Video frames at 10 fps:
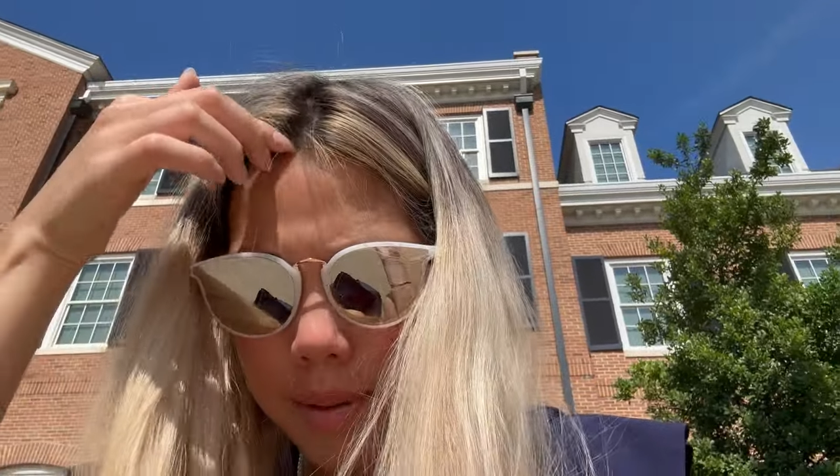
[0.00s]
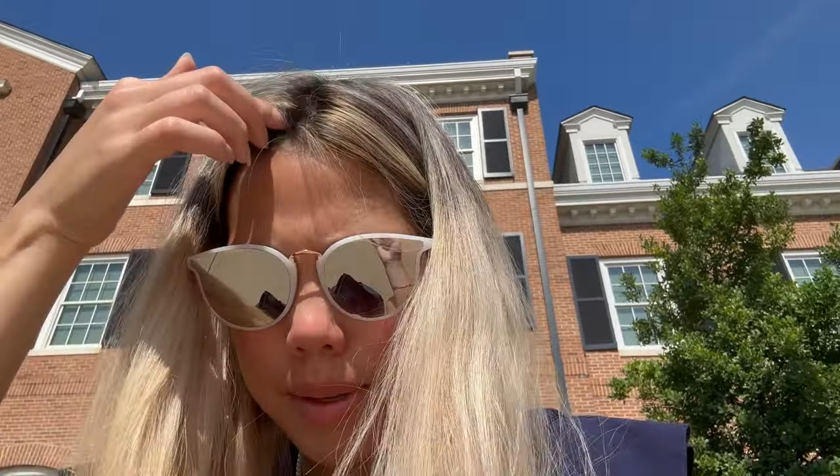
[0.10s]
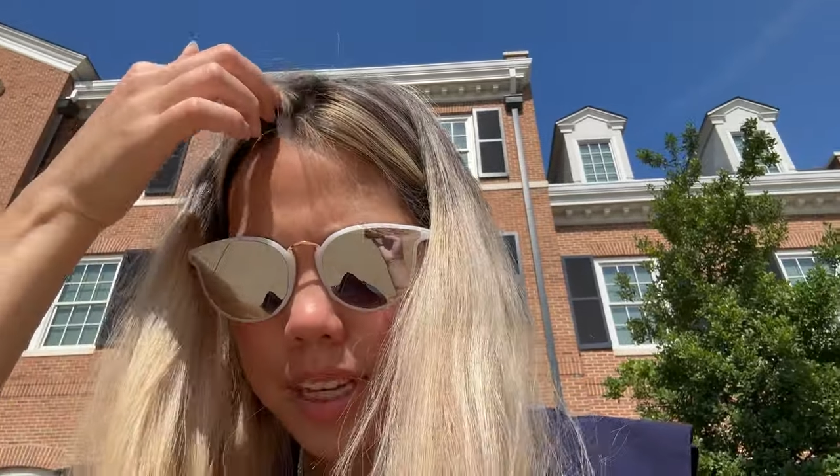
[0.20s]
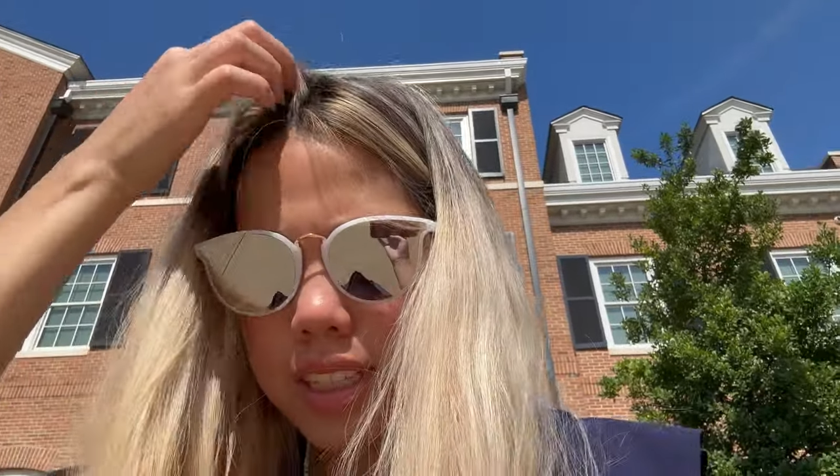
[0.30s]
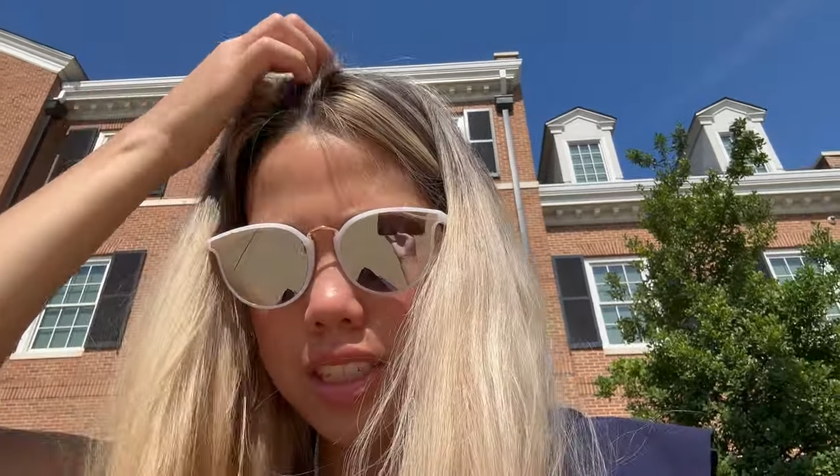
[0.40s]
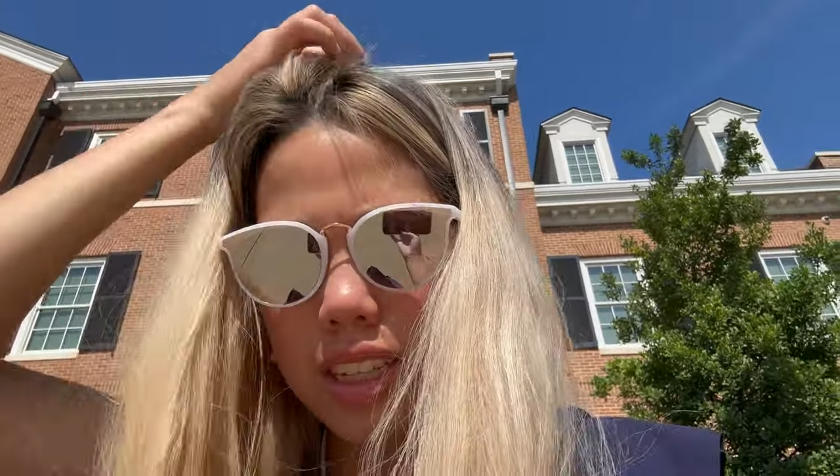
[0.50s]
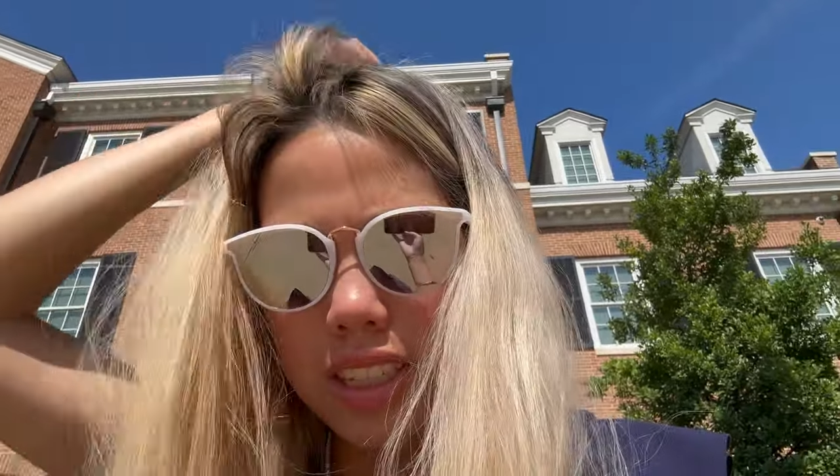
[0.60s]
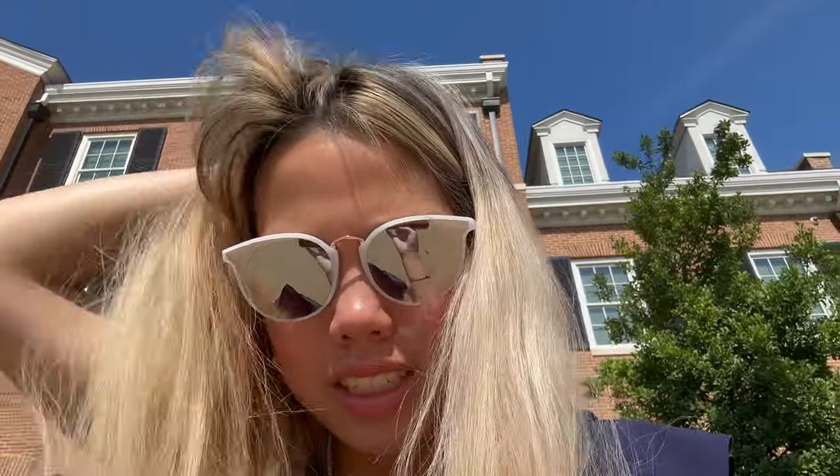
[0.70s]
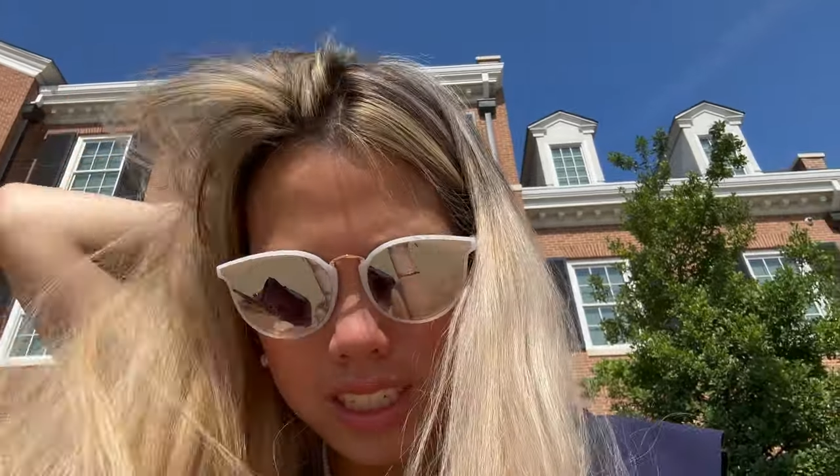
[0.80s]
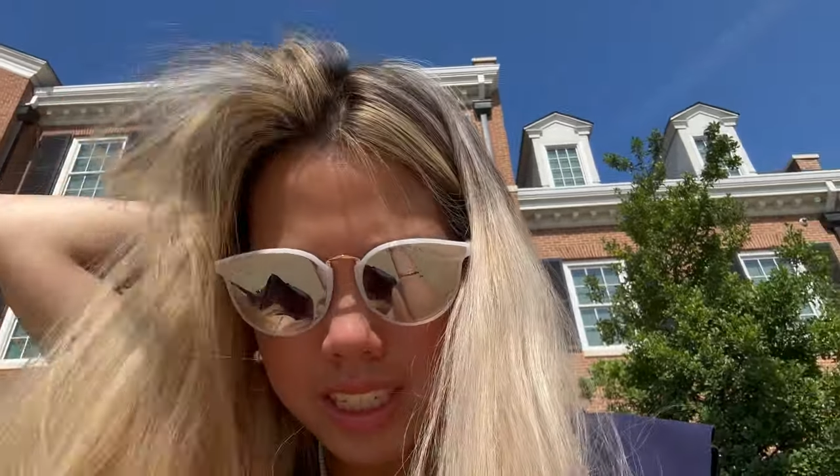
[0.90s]
because
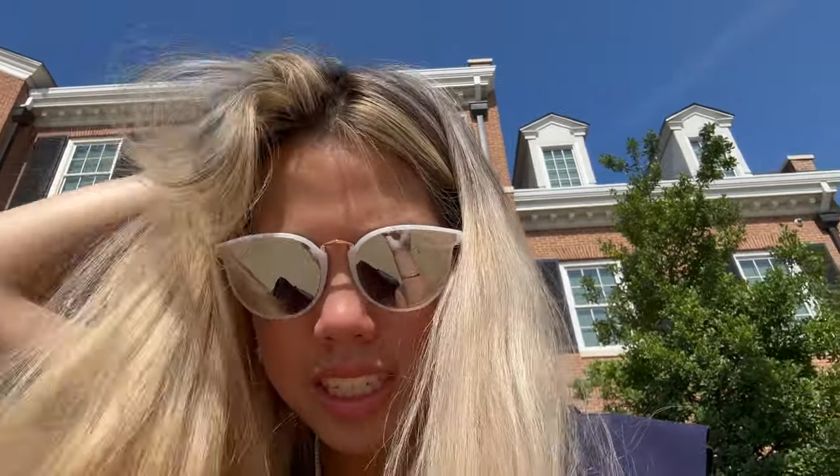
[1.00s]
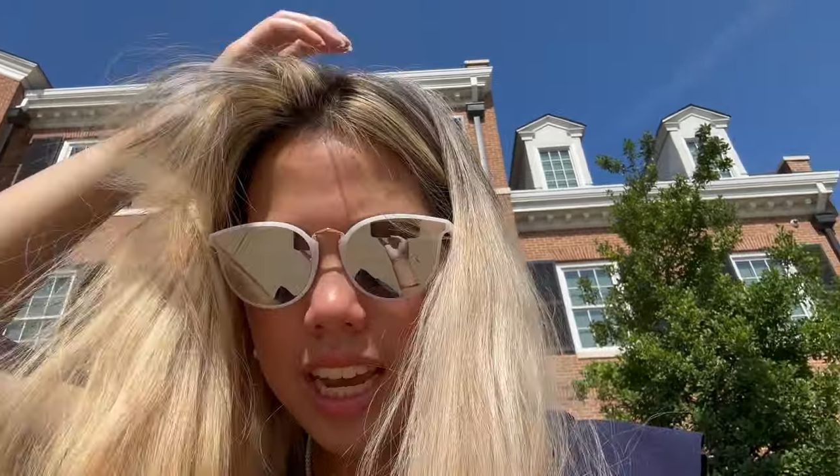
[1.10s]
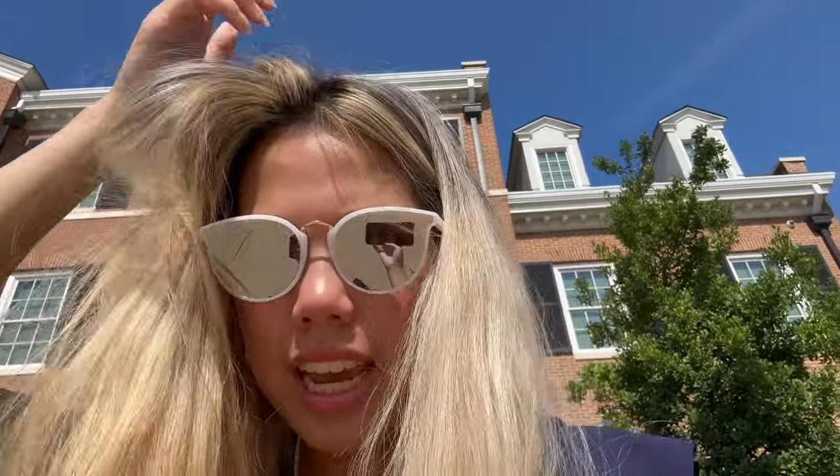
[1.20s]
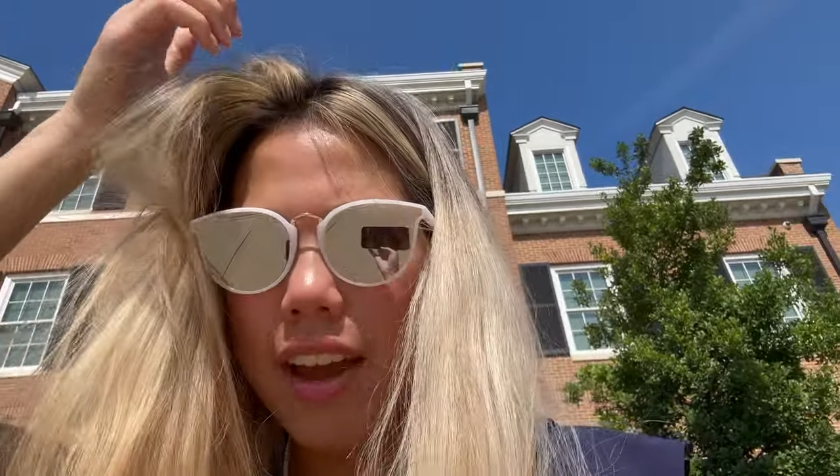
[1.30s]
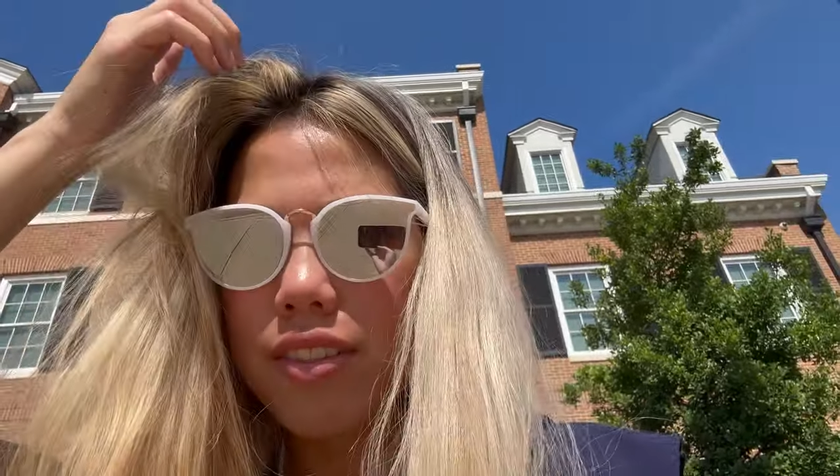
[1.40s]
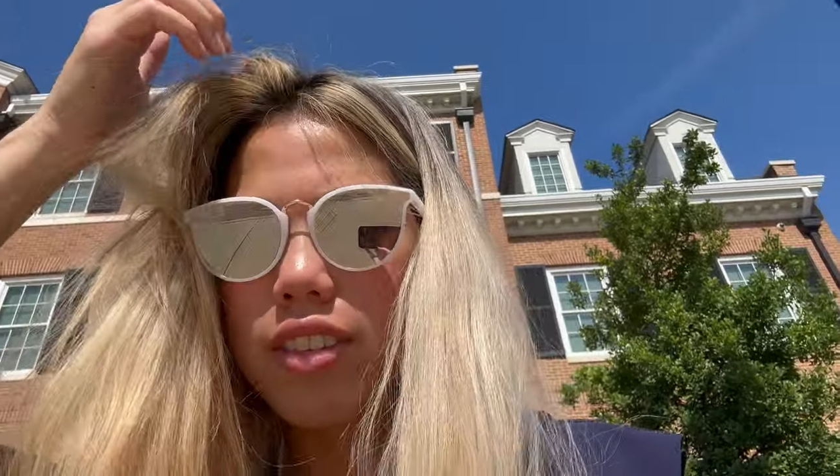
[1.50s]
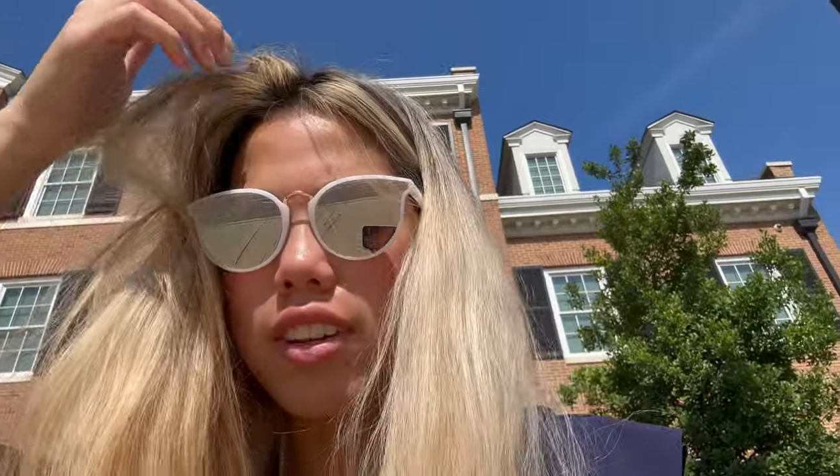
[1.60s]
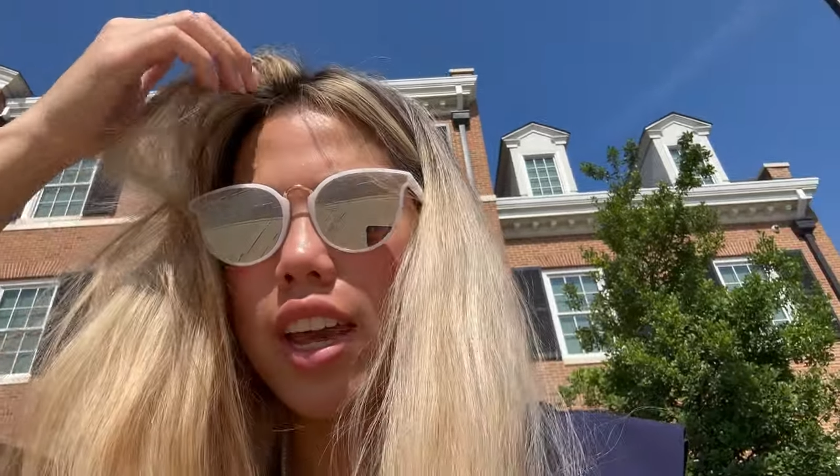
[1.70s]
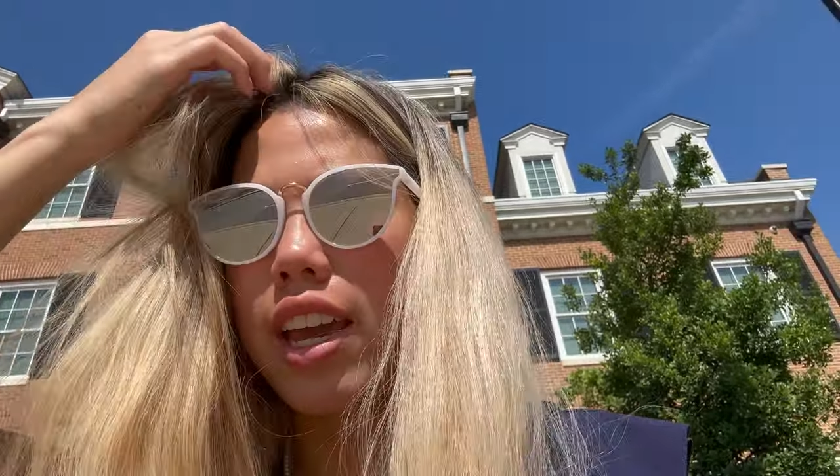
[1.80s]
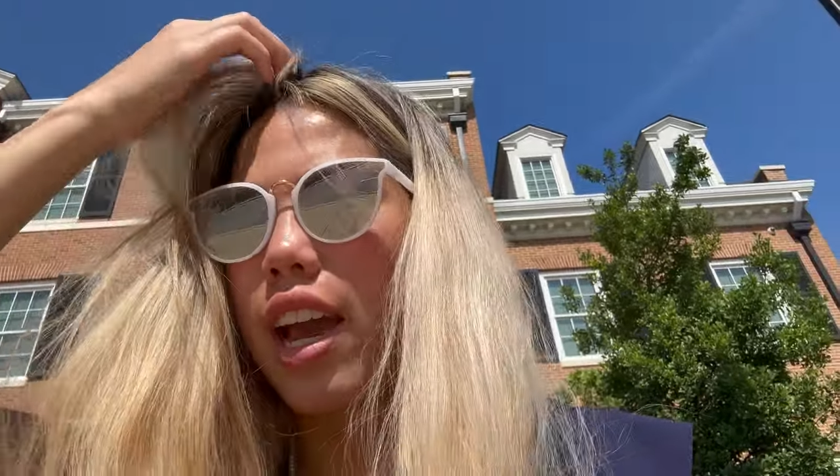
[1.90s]
today after
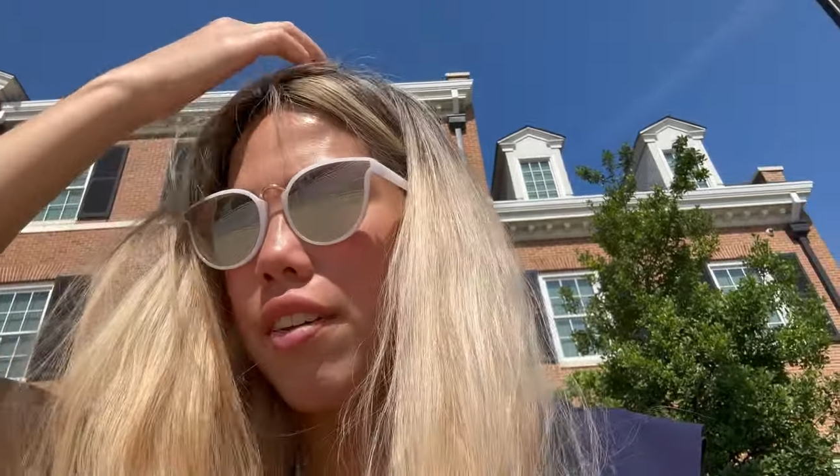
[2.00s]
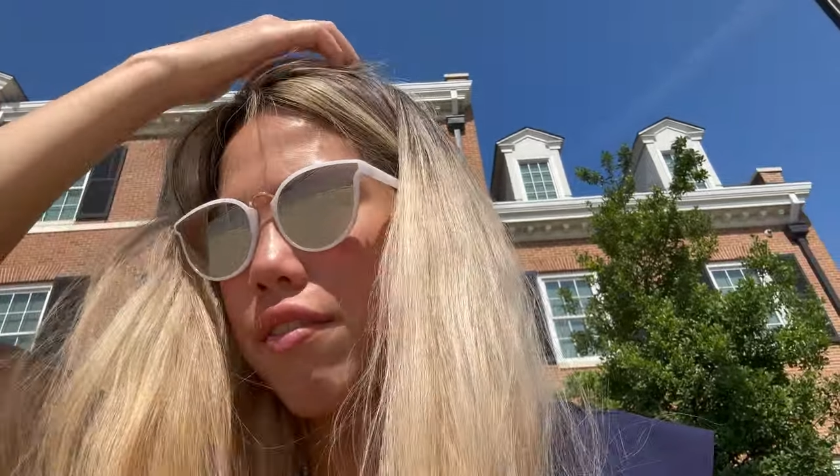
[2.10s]
today I